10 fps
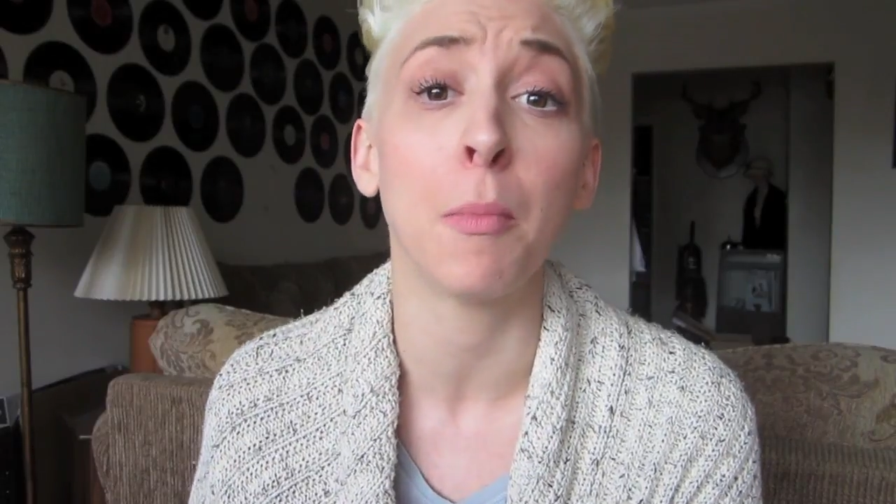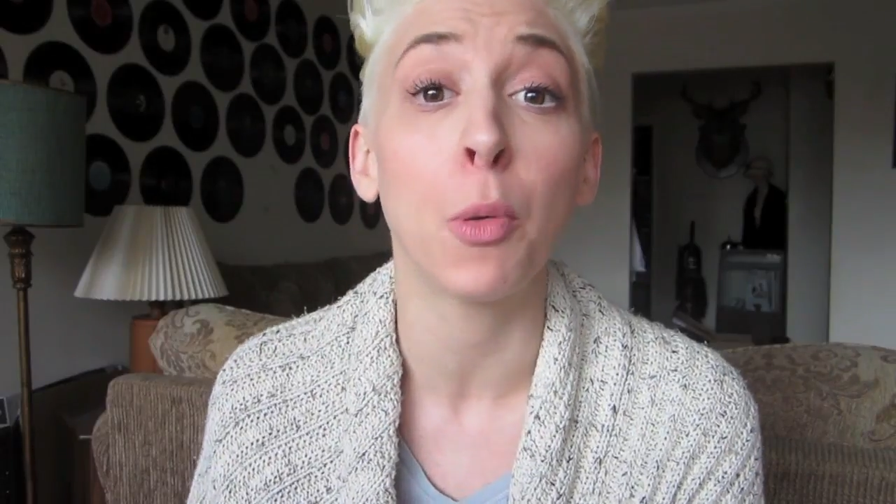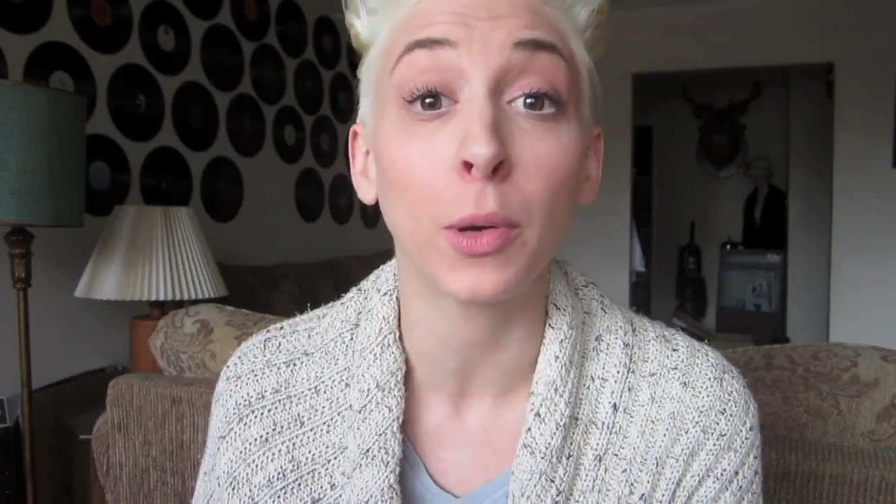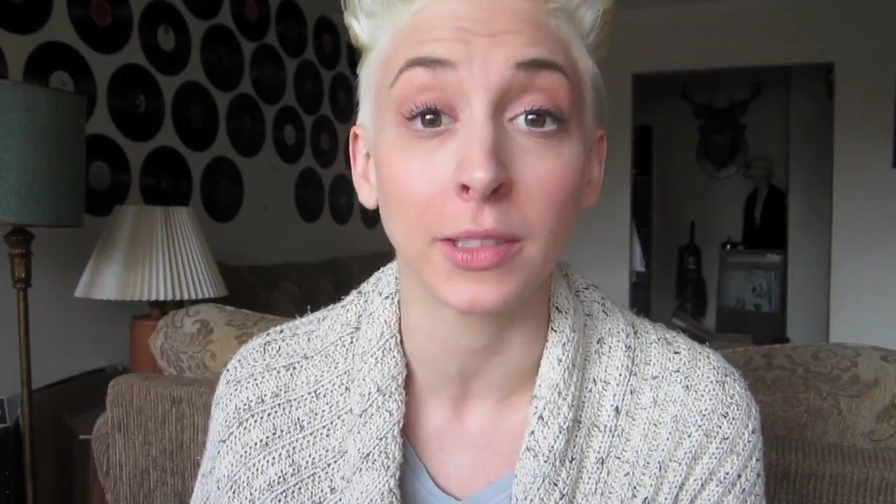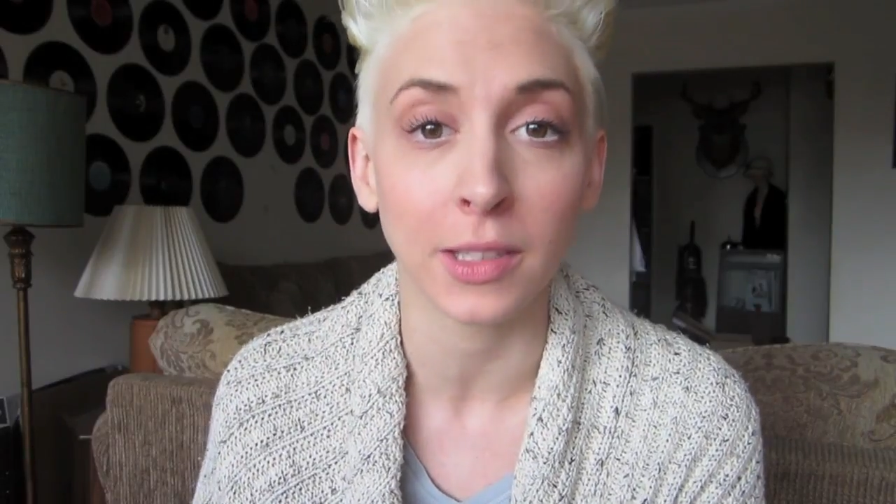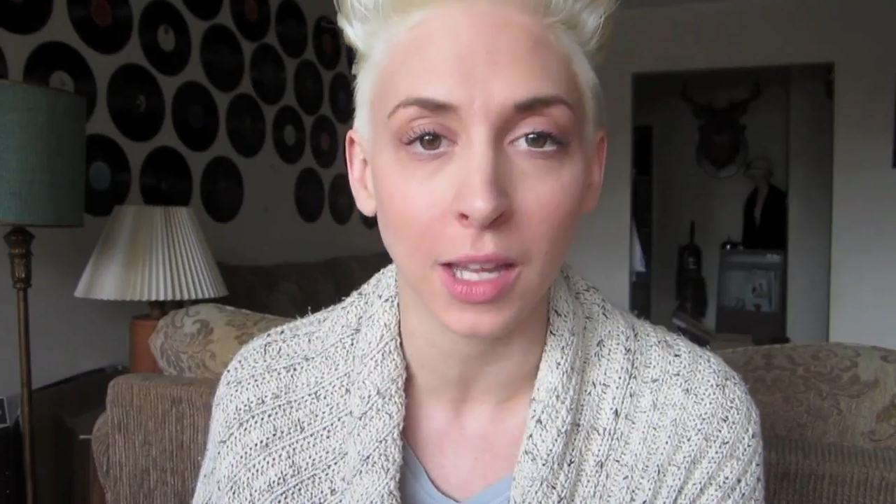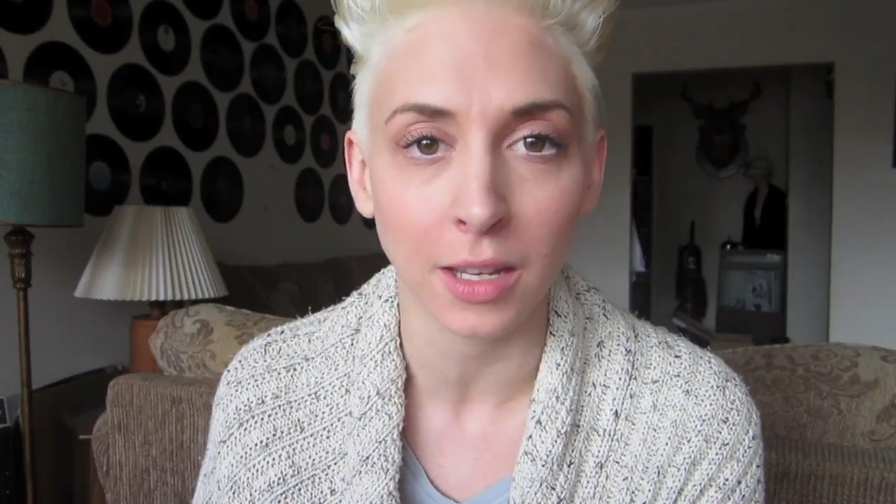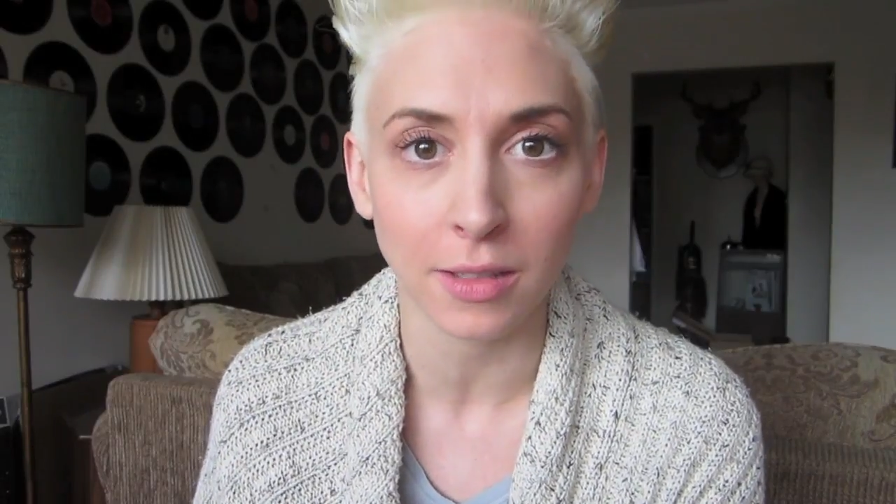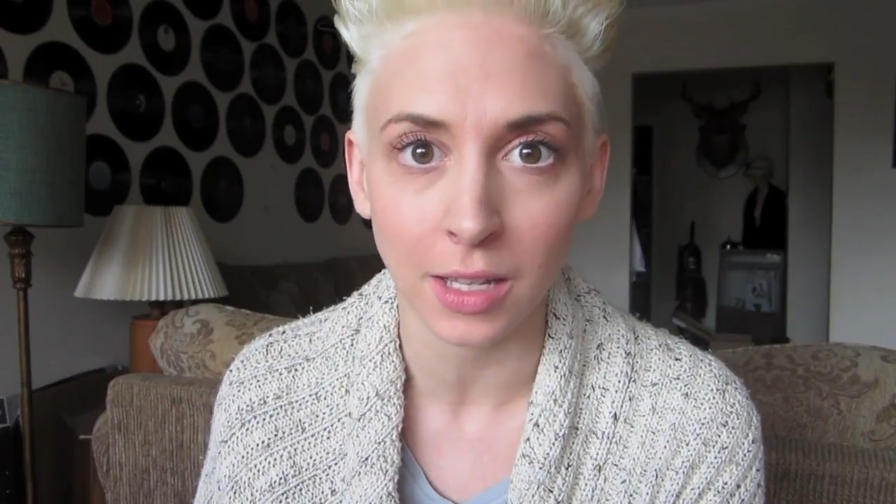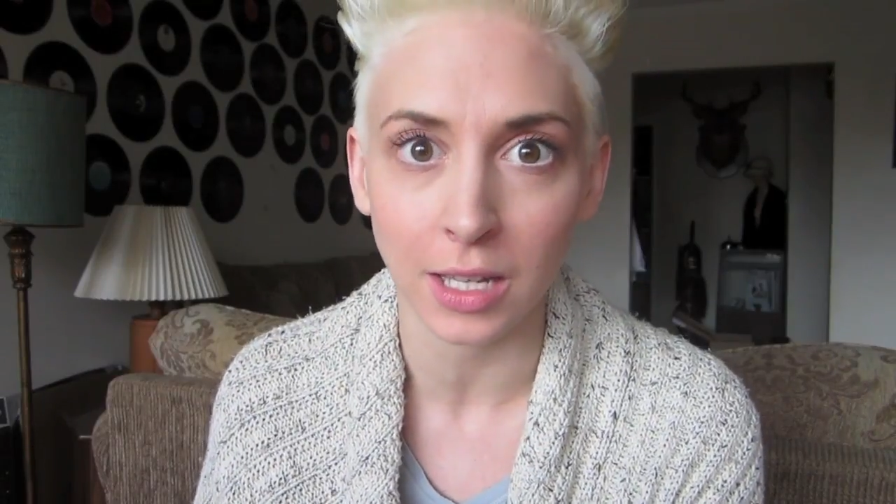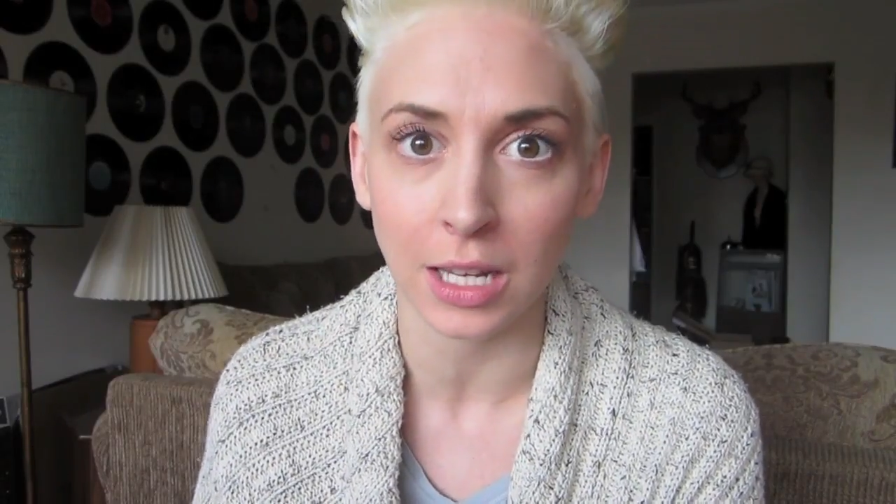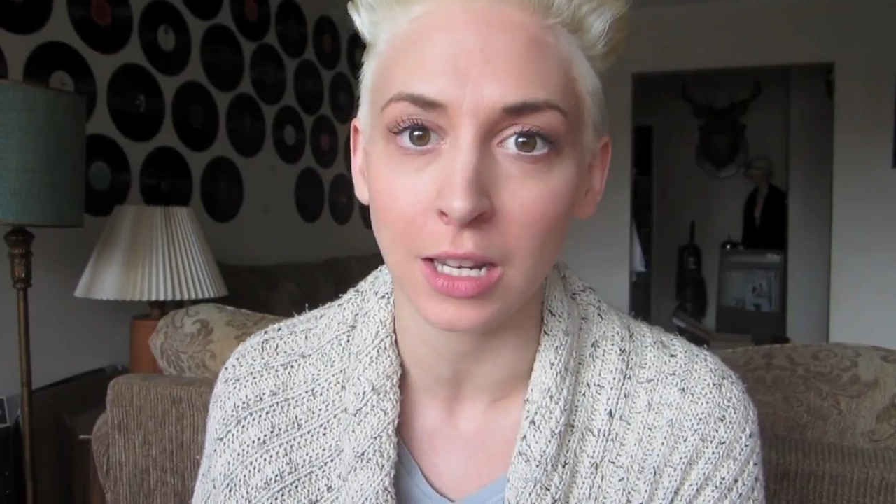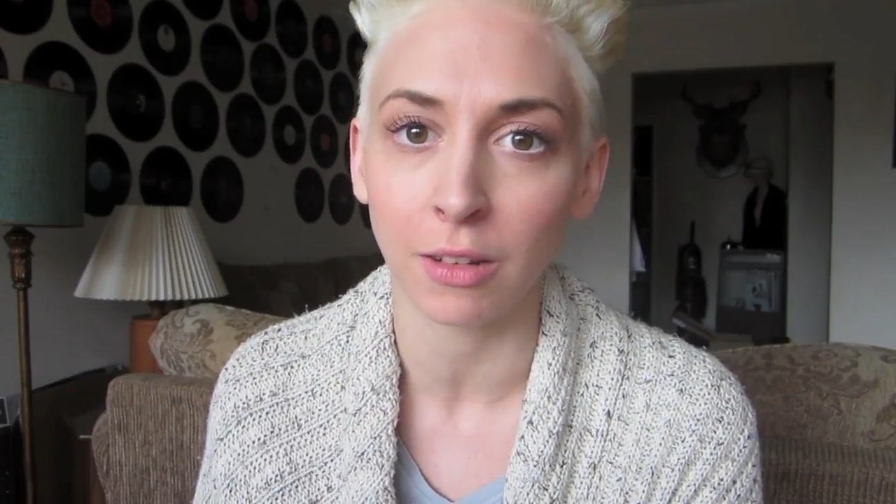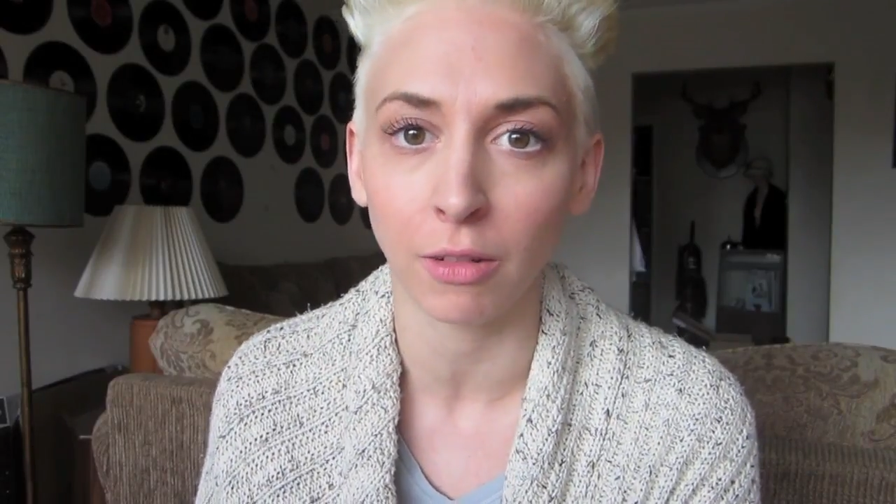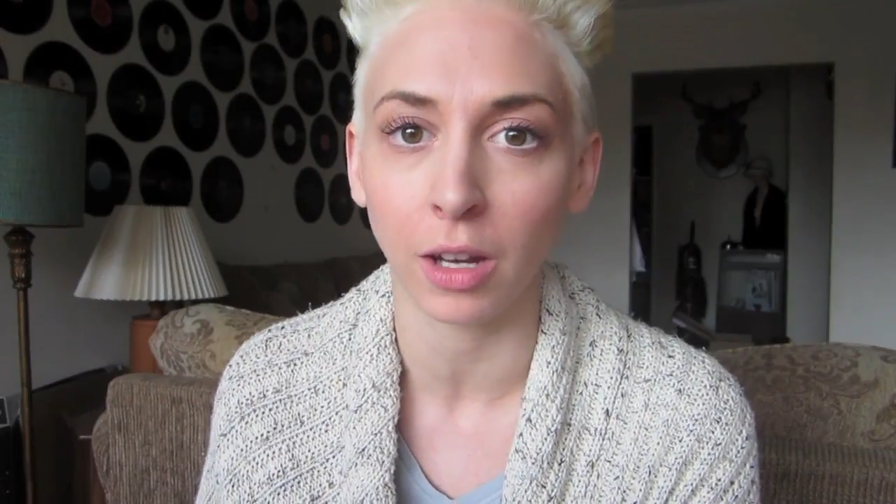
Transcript: important things like eating